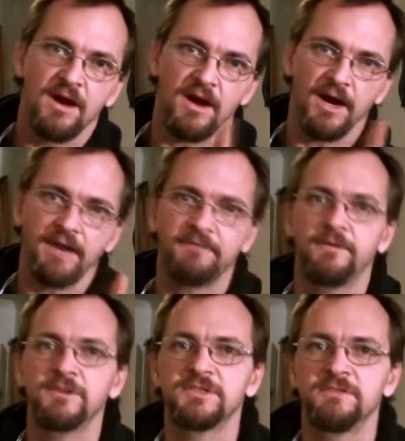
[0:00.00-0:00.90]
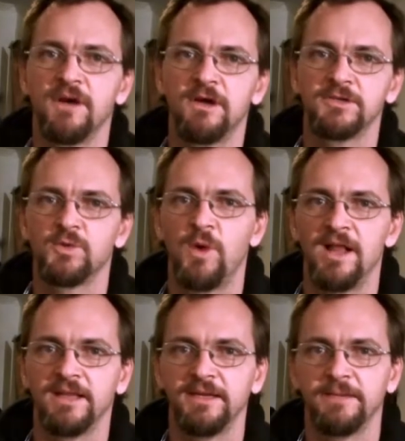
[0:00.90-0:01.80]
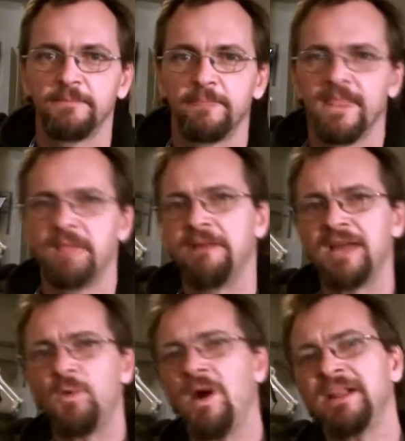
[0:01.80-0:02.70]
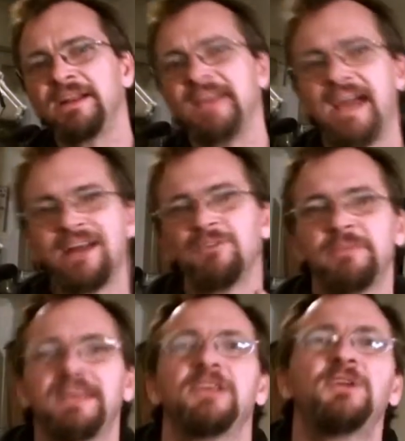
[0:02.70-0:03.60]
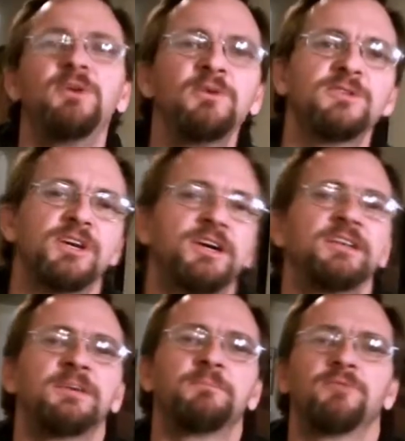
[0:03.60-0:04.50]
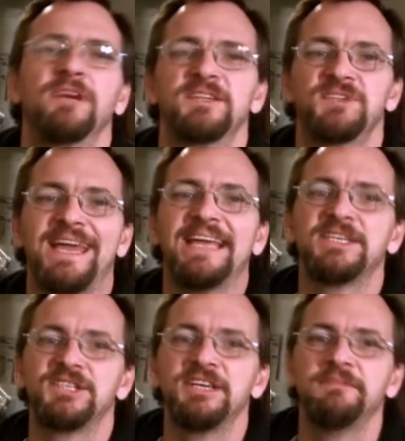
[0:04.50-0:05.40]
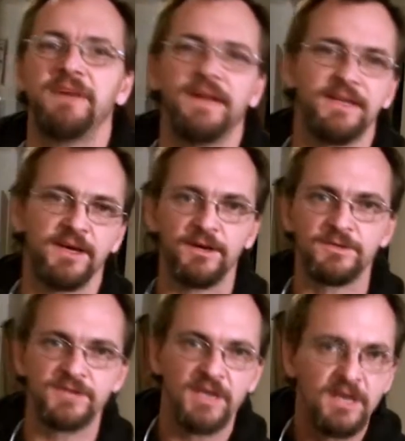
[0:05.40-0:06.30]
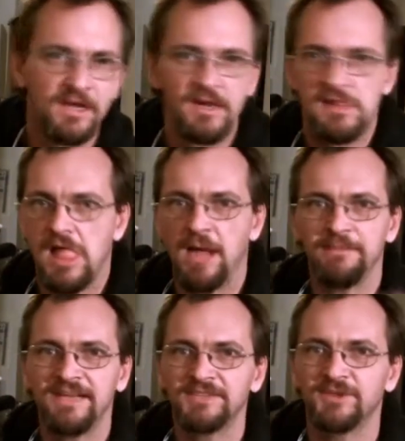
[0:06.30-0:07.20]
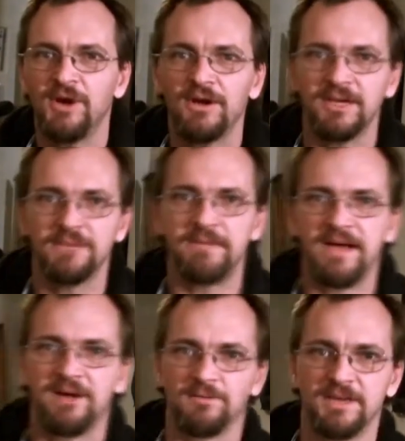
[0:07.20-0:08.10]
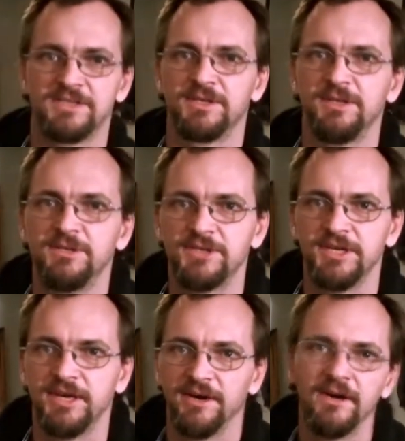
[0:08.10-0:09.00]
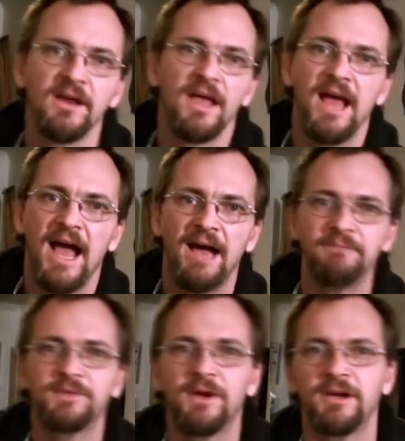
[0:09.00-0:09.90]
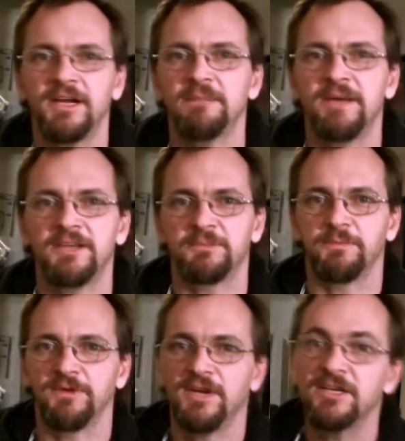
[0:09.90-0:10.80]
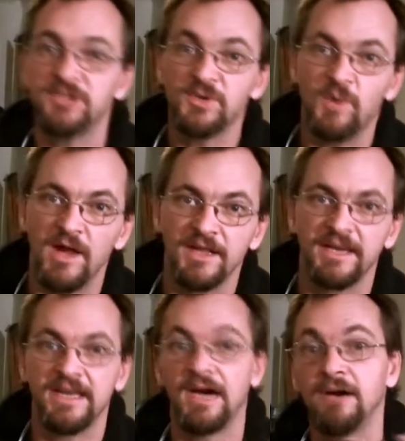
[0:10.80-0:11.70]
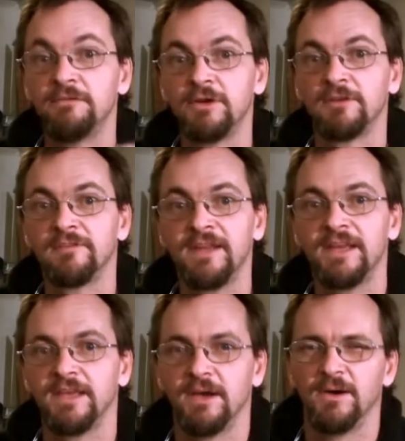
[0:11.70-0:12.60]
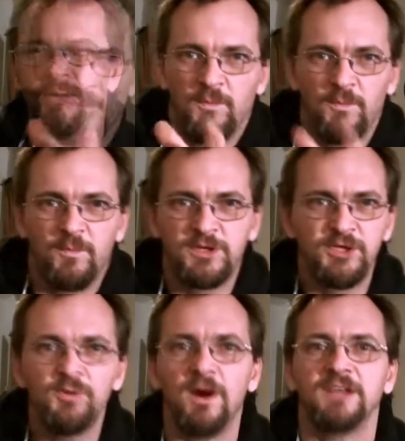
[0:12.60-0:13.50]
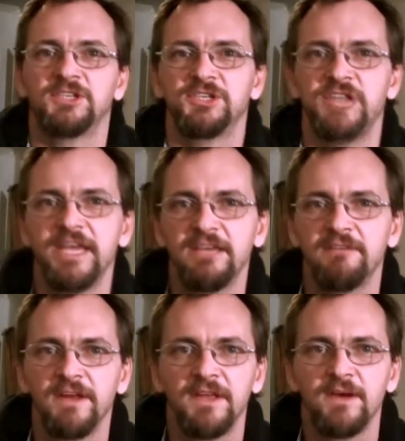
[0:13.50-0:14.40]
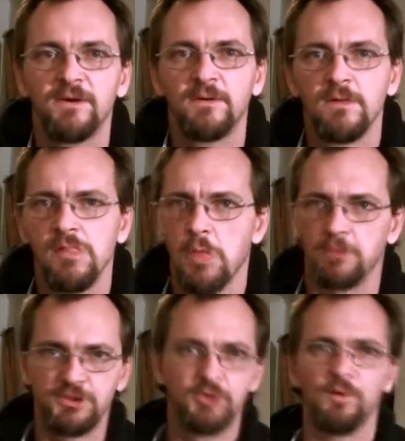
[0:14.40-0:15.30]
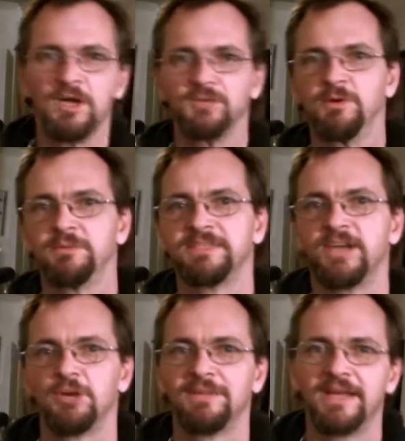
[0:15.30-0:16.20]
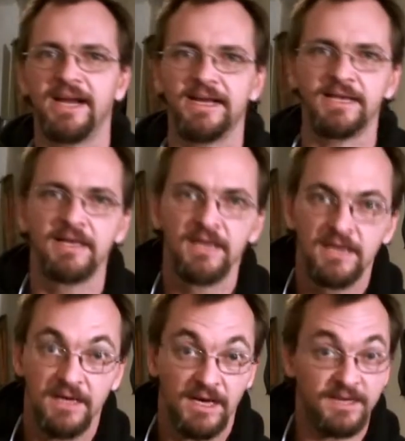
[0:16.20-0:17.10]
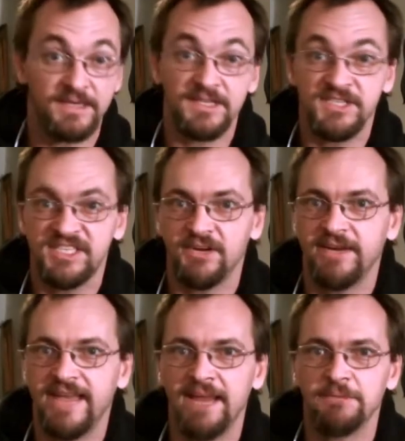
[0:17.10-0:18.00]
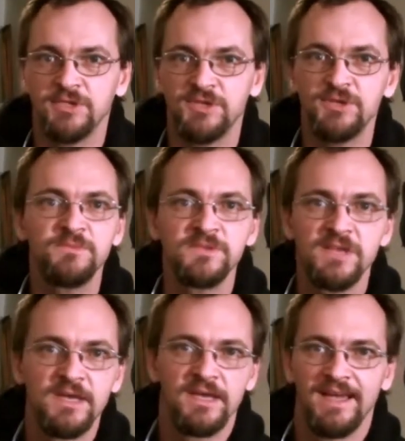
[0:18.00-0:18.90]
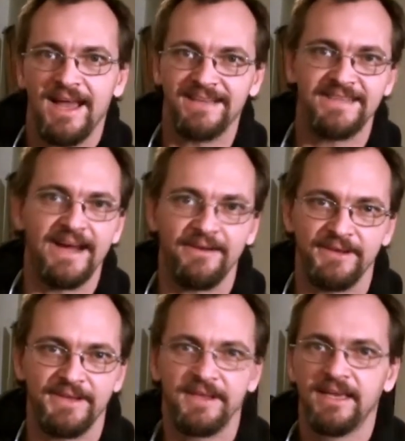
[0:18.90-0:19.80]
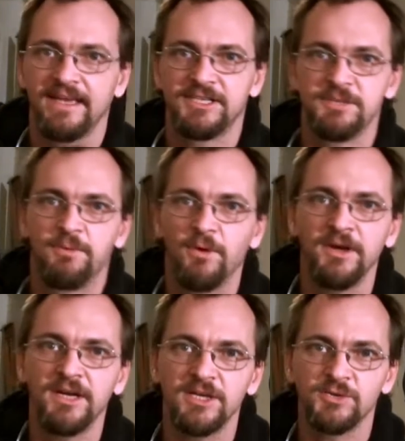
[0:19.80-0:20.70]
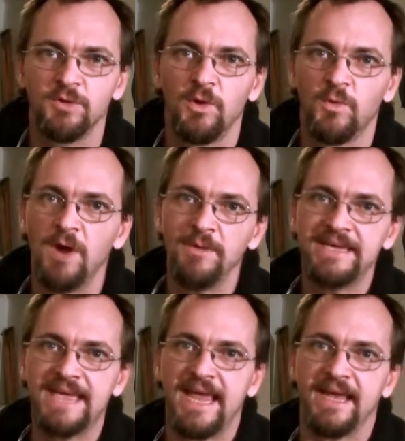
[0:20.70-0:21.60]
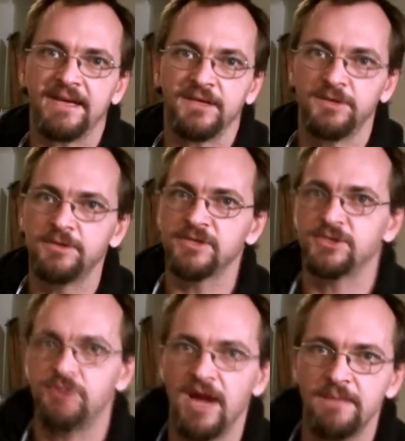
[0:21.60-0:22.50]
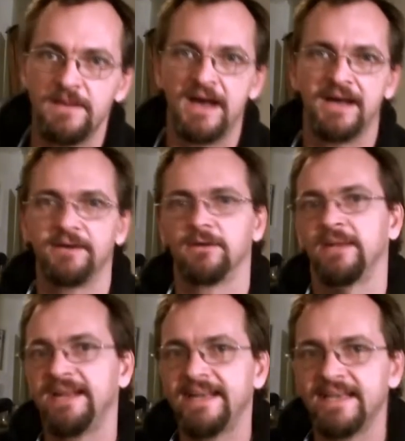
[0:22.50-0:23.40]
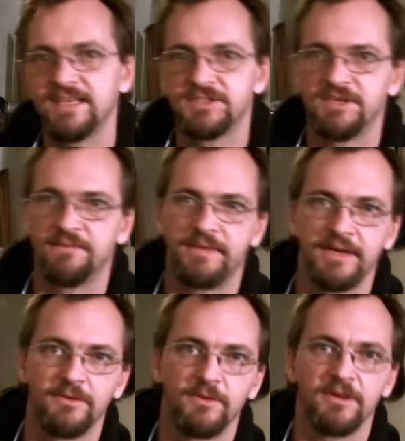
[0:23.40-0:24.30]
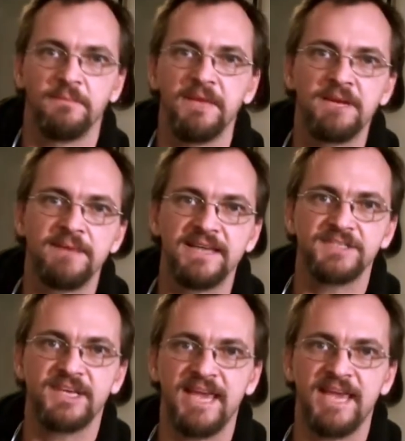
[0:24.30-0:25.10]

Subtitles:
All right, first of all is quality. And by quality, I don't mean huge uncompressed HD videos. I'm not talking about resolution here. I'm talking about the production quality of your video. Would you watch a shaky video? Would you watch one with terrible lighting? Unnecessary camera zooms? I doubt it. It's important to control what we can. Use a tripod or lean against something in order to minimize the